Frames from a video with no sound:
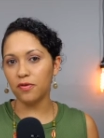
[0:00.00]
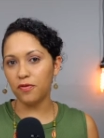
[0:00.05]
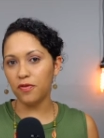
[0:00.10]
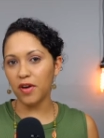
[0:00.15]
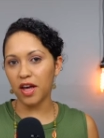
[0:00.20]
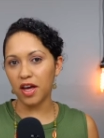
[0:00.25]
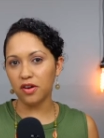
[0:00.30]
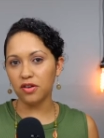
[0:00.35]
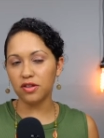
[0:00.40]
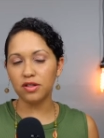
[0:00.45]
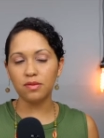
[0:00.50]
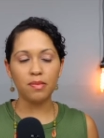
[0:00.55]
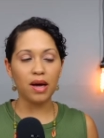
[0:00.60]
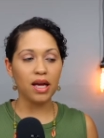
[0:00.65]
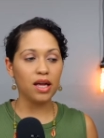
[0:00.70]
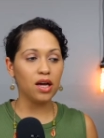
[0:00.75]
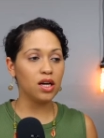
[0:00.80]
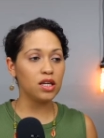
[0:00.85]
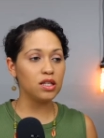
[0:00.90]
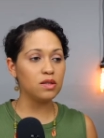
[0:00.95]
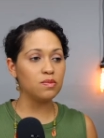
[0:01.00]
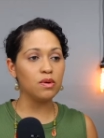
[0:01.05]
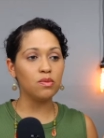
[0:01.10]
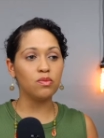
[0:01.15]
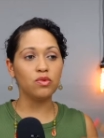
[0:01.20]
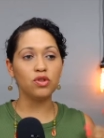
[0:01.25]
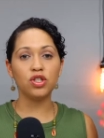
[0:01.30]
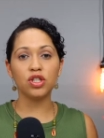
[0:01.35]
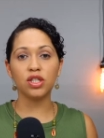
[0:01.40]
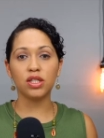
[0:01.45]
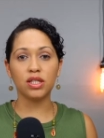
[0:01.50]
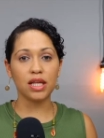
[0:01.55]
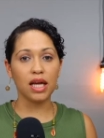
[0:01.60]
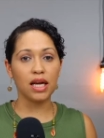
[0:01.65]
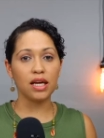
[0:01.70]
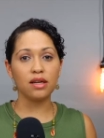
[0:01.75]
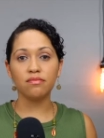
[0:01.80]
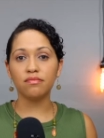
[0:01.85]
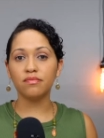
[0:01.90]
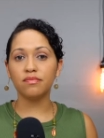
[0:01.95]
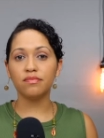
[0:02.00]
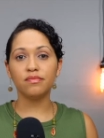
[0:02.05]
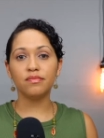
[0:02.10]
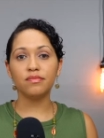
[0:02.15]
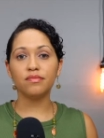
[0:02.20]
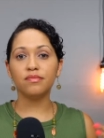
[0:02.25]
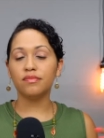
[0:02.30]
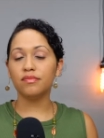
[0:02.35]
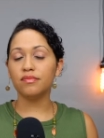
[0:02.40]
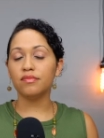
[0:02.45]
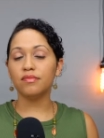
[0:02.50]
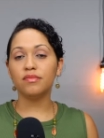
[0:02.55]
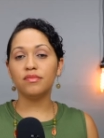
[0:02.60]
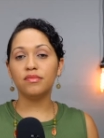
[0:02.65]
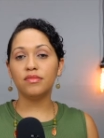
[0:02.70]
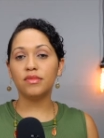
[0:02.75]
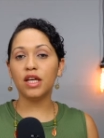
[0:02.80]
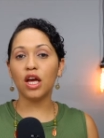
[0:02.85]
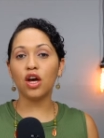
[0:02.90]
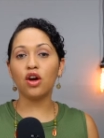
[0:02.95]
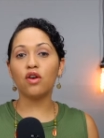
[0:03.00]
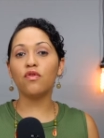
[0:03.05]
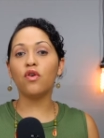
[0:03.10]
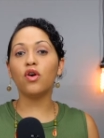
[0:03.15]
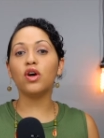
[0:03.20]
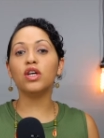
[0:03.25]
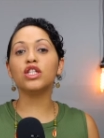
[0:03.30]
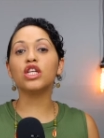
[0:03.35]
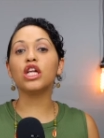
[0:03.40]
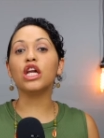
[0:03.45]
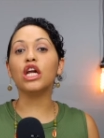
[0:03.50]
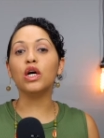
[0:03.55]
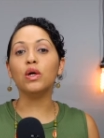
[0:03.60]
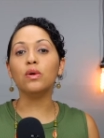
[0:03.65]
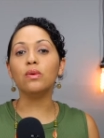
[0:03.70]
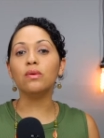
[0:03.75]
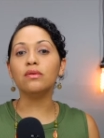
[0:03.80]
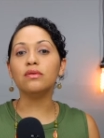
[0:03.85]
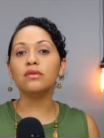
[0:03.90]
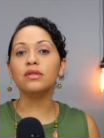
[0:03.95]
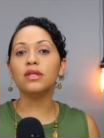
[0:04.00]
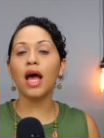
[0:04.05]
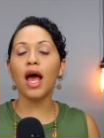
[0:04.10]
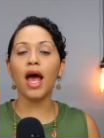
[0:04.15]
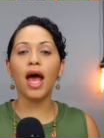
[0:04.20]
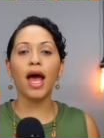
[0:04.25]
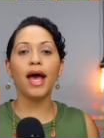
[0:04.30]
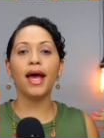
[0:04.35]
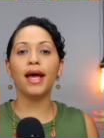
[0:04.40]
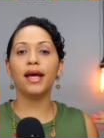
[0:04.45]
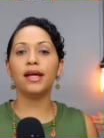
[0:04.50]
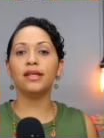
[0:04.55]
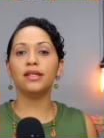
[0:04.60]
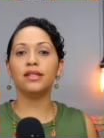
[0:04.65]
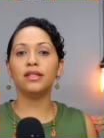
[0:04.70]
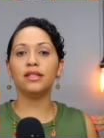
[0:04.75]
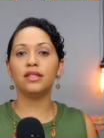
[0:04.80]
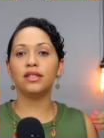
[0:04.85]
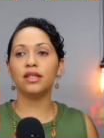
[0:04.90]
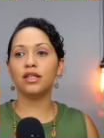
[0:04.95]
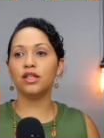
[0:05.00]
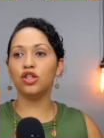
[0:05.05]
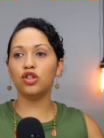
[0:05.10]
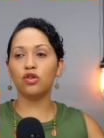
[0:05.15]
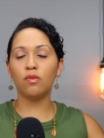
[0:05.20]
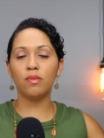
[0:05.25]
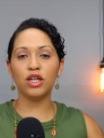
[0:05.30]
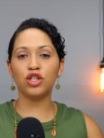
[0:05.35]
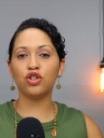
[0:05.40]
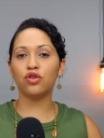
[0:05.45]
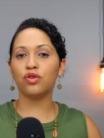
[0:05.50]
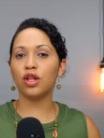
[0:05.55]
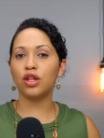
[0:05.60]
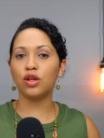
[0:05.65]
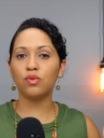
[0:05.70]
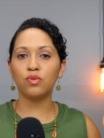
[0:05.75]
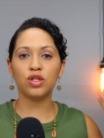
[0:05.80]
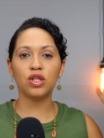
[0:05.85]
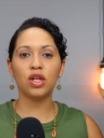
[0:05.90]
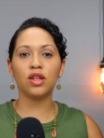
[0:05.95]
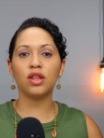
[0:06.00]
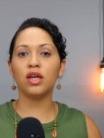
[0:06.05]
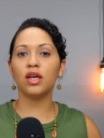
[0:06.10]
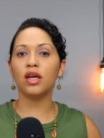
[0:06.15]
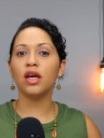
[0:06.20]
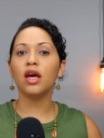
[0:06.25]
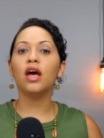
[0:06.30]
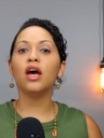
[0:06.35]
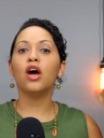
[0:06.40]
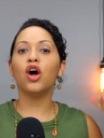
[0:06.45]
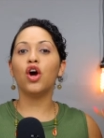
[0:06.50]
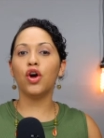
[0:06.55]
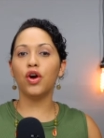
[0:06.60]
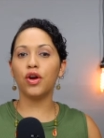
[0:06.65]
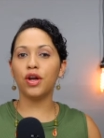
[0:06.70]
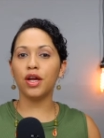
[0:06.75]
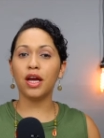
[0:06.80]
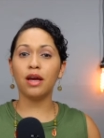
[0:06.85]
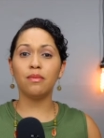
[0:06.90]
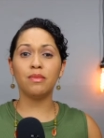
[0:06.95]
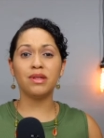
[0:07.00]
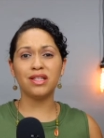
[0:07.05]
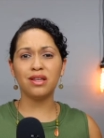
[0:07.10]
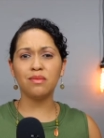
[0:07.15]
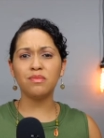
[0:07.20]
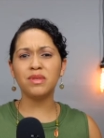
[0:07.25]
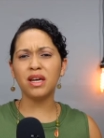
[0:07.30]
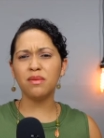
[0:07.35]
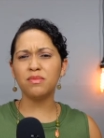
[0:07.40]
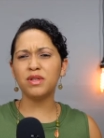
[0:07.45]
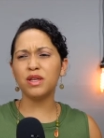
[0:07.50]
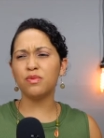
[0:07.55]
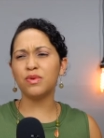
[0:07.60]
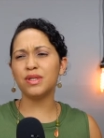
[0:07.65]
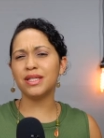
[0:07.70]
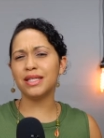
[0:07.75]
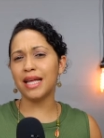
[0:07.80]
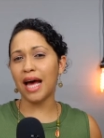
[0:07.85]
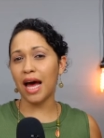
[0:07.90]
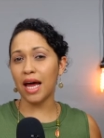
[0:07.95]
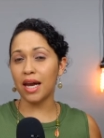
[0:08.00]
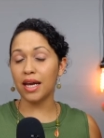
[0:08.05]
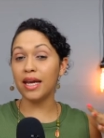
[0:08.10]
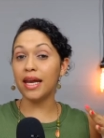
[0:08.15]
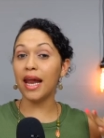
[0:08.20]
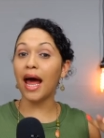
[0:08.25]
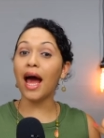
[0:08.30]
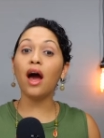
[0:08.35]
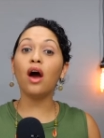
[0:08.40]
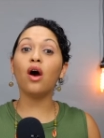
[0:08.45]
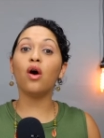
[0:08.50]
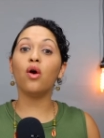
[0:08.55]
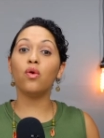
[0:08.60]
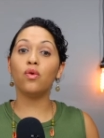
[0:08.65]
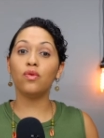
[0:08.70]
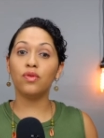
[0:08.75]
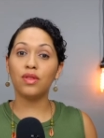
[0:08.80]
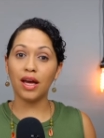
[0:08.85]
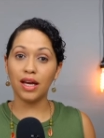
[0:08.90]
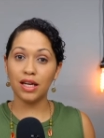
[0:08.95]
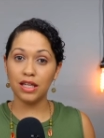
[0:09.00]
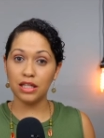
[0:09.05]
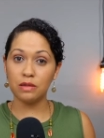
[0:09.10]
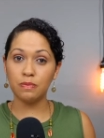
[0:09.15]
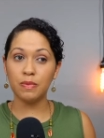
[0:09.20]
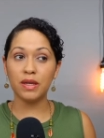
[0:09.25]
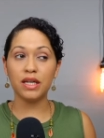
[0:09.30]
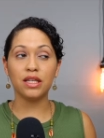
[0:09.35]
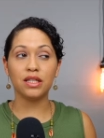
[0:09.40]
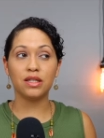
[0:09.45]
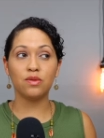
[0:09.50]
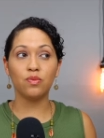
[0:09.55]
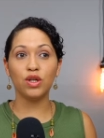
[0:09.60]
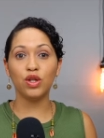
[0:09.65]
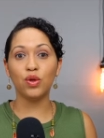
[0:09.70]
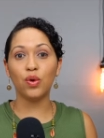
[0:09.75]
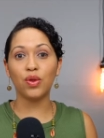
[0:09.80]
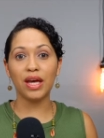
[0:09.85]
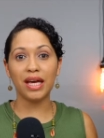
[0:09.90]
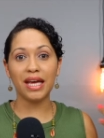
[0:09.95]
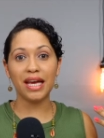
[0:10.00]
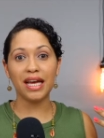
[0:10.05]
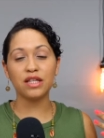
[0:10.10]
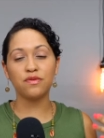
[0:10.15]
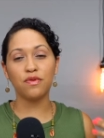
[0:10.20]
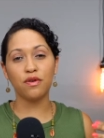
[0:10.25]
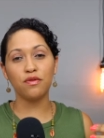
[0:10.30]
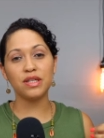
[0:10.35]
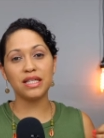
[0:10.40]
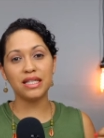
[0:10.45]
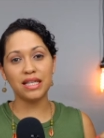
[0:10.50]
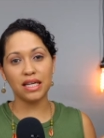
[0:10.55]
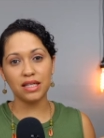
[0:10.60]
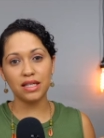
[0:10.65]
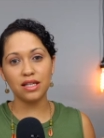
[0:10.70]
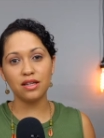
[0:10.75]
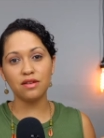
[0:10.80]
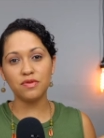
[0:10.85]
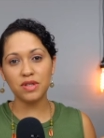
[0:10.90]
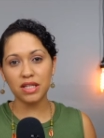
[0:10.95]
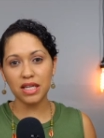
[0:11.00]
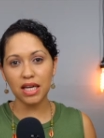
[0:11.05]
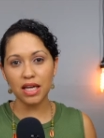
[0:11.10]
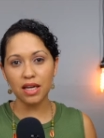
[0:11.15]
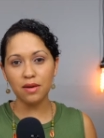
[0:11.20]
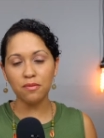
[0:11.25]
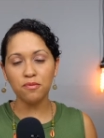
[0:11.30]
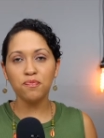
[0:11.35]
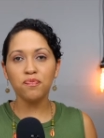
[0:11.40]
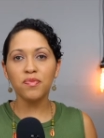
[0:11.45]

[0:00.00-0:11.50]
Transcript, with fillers: failed, my husband would just like take off all his clothes and you know make sure that there was nothing hurting him and sometimes it was that now that he speaks we know that he has very sensitive skin